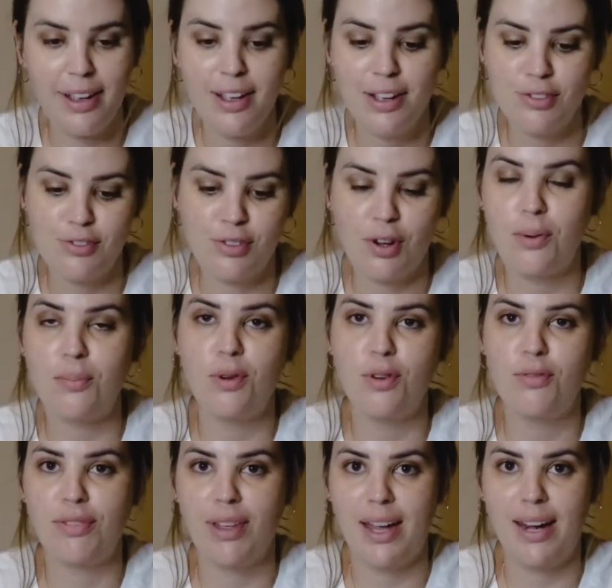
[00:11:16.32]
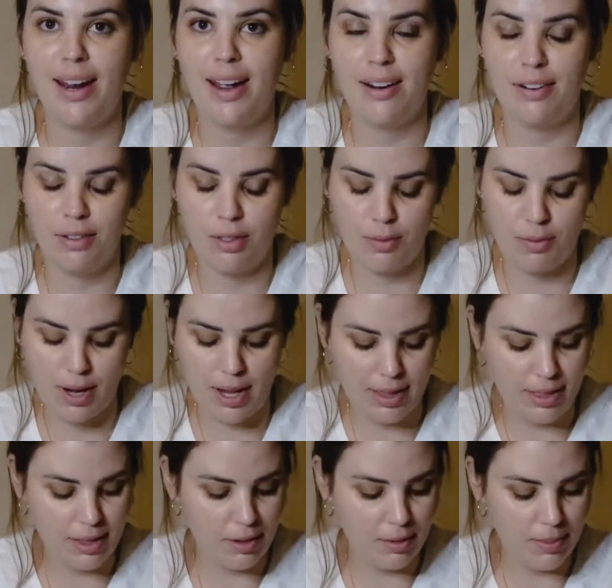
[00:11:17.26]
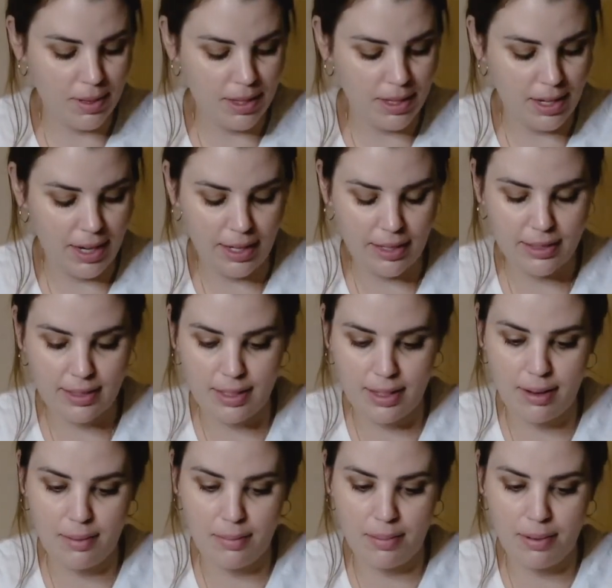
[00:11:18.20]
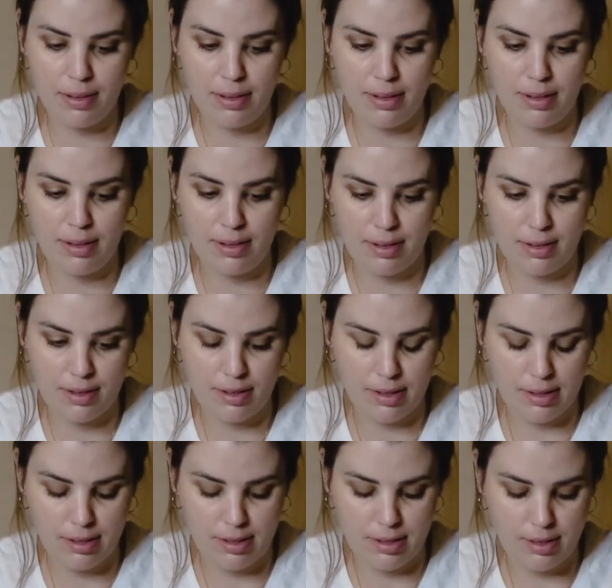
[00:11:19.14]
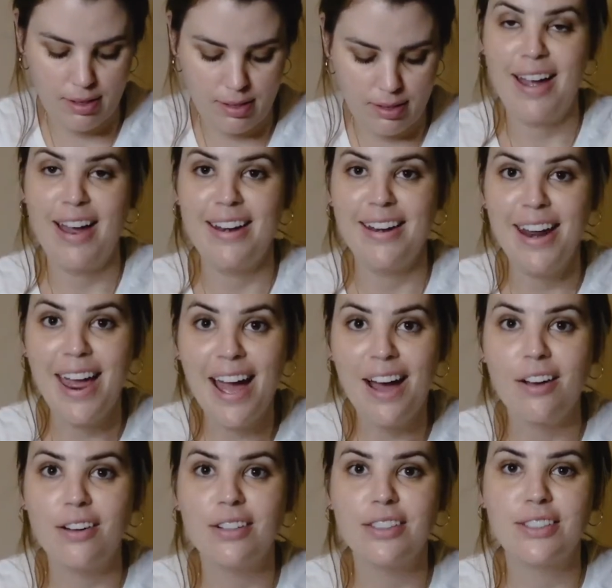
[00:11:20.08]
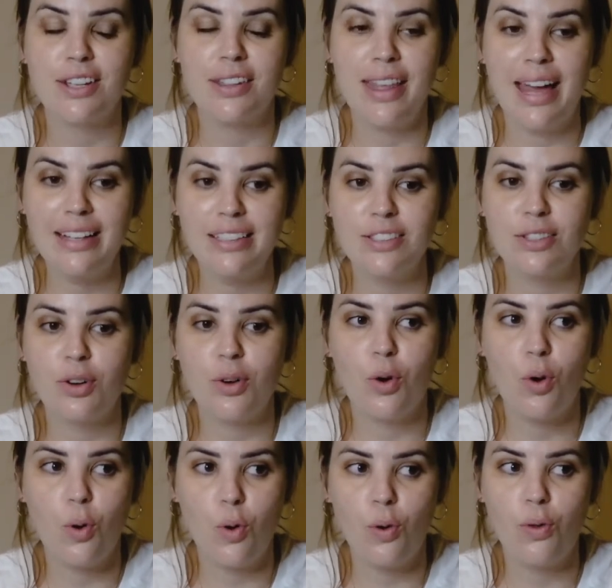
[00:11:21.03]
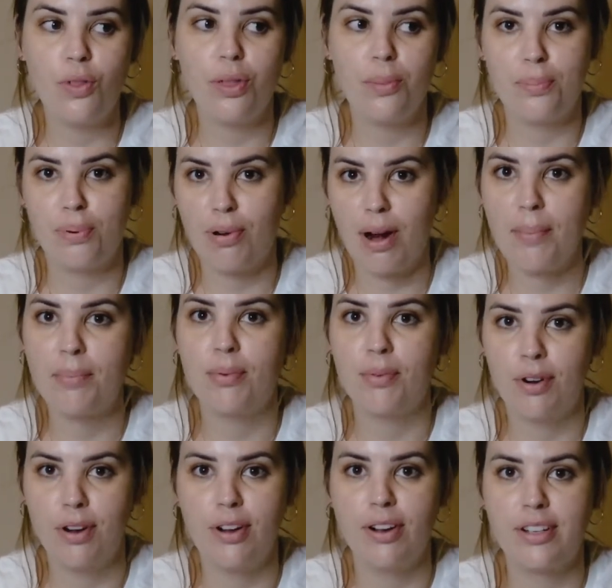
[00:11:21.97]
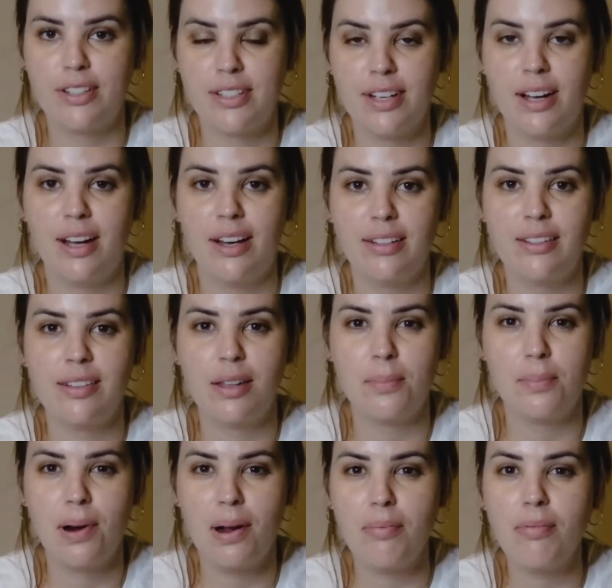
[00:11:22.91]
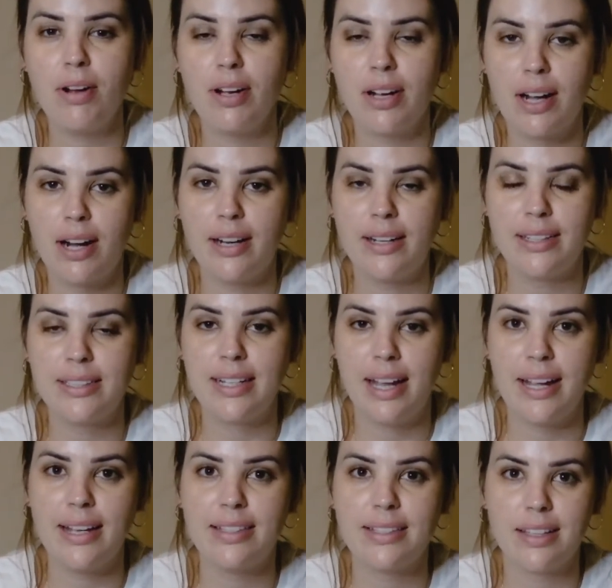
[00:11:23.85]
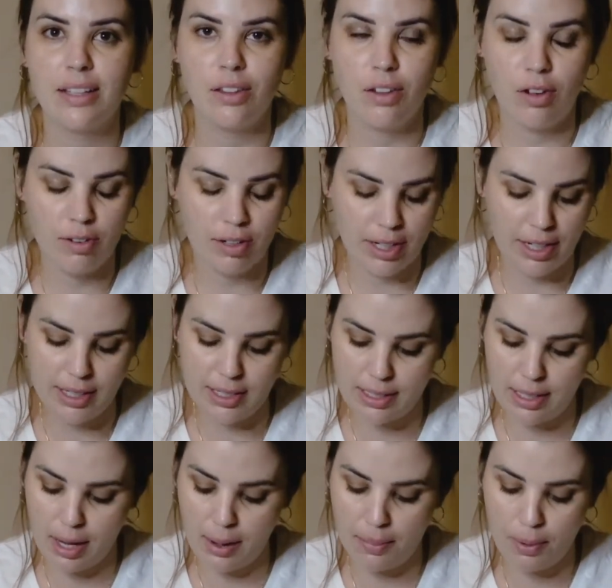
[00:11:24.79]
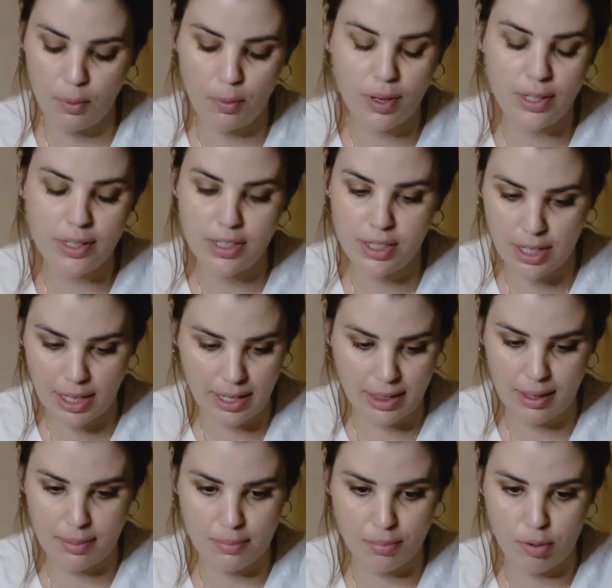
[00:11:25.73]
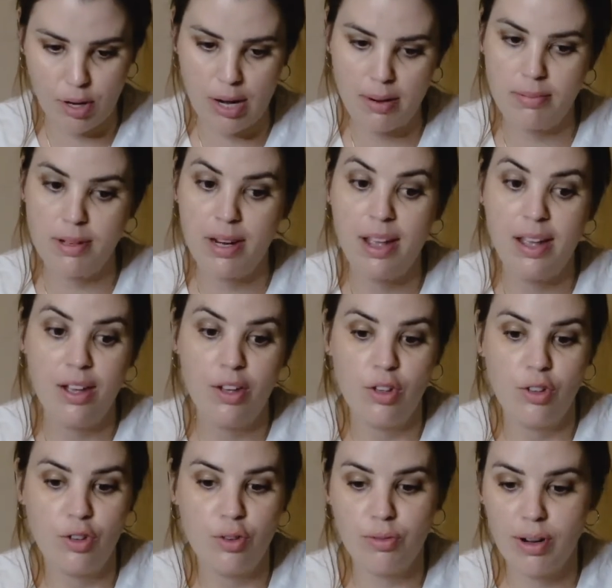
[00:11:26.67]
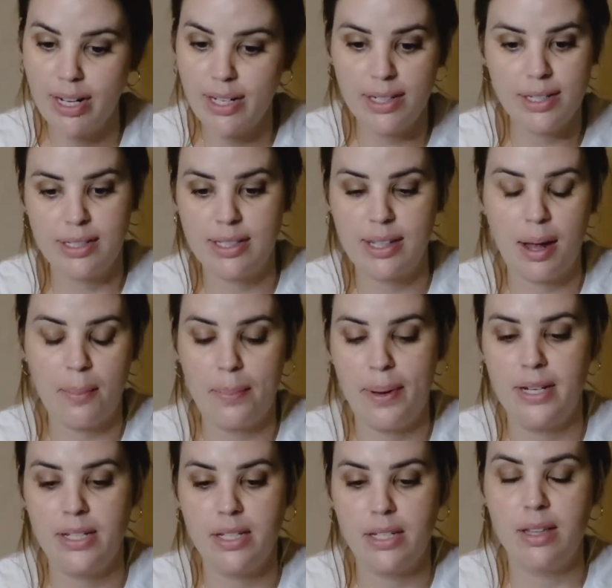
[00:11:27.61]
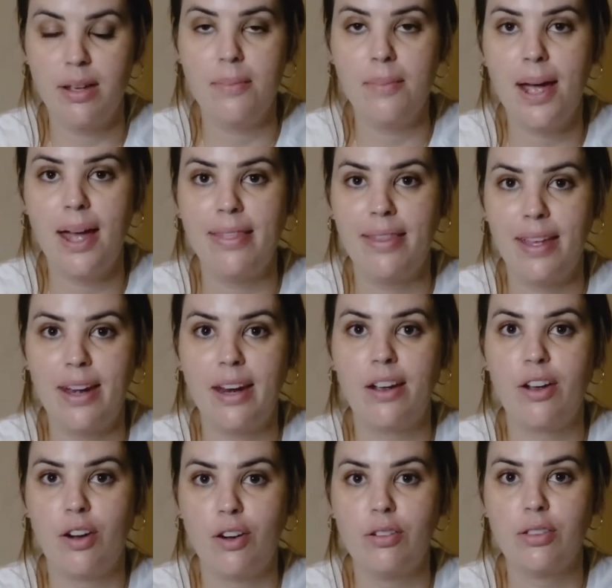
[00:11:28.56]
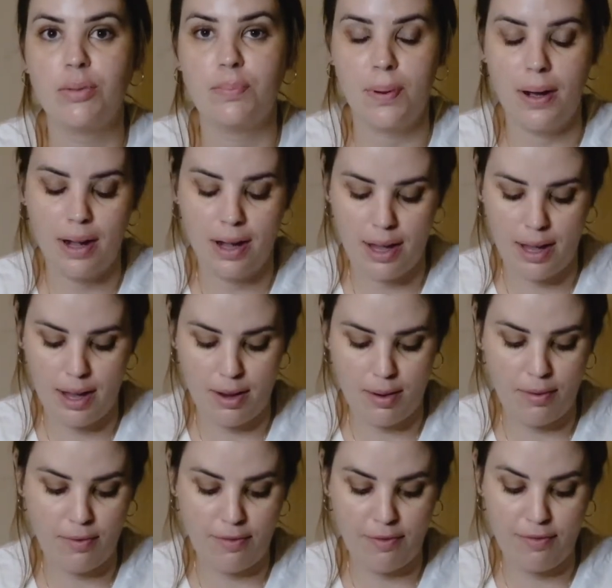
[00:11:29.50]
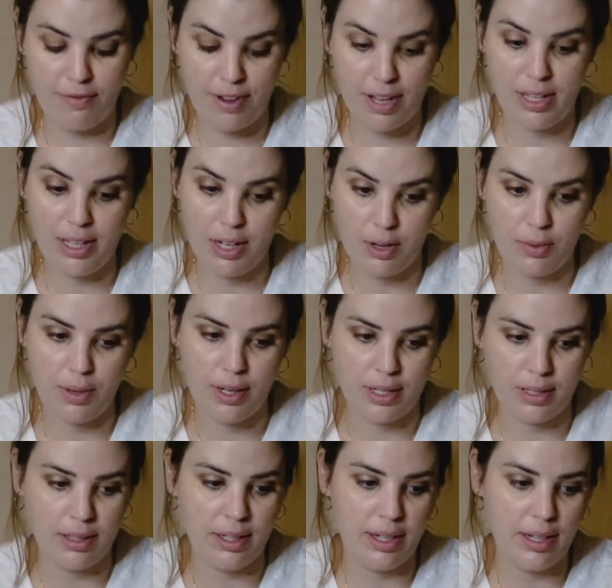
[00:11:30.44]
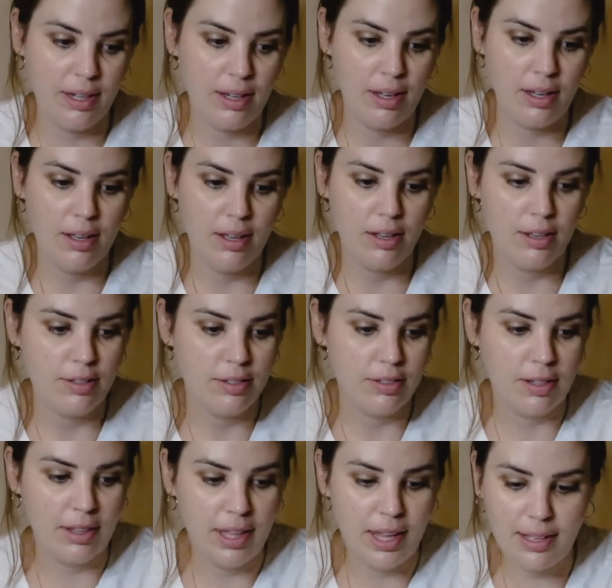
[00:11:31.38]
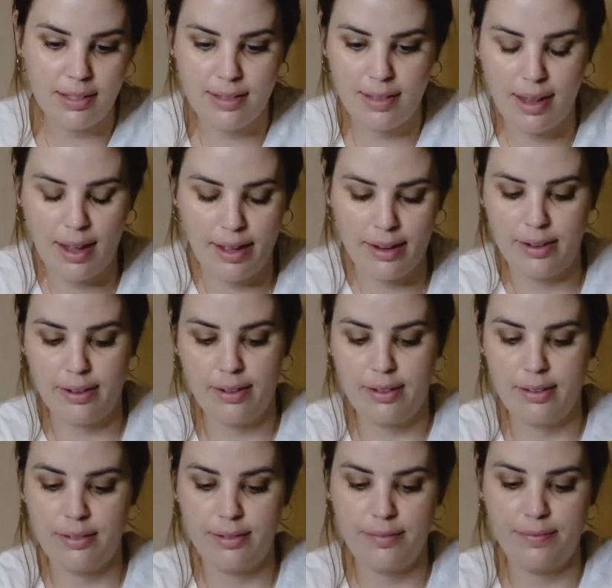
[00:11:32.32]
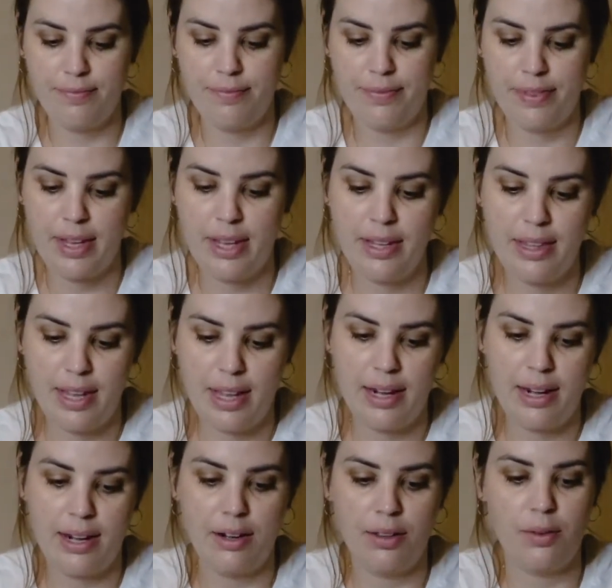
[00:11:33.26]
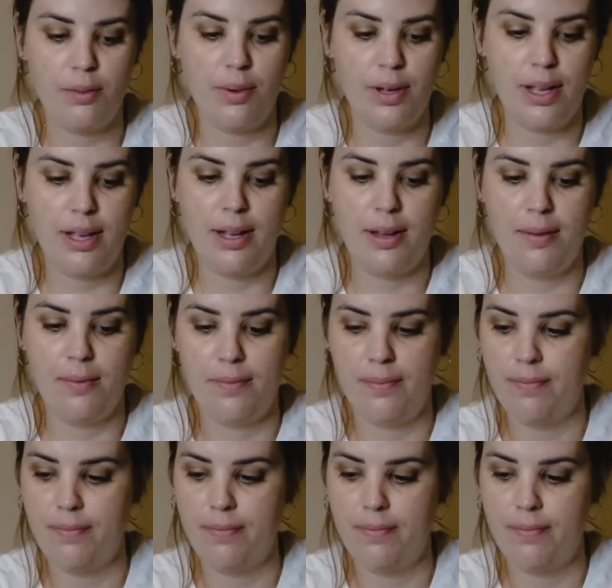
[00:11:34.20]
So I'll move that out of the way. That will be the next step. And now, so that's all the prep work done. So the prep work kind of takes the longest, but once you get them prepped, you're ready to start painting them, and then it goes by fairly quickly. So that's that. Get that out of the way.